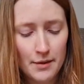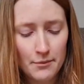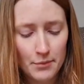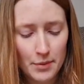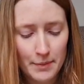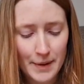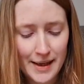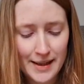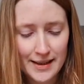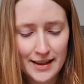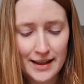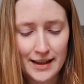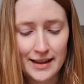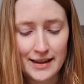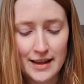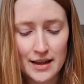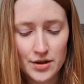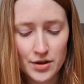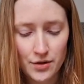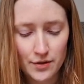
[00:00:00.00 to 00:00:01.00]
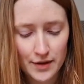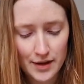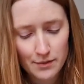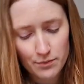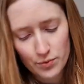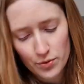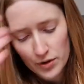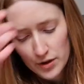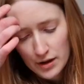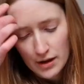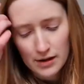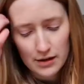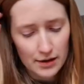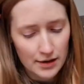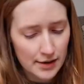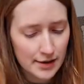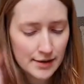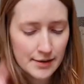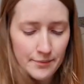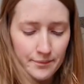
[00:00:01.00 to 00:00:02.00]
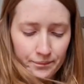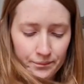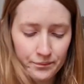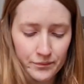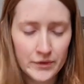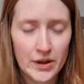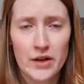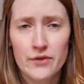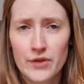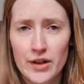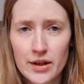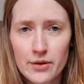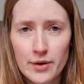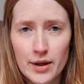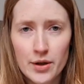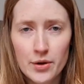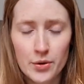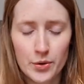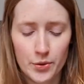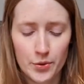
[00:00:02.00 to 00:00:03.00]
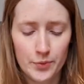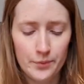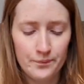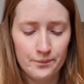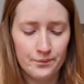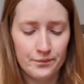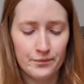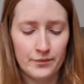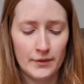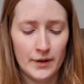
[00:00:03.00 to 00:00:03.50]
But basically they do these products that are really quite cool.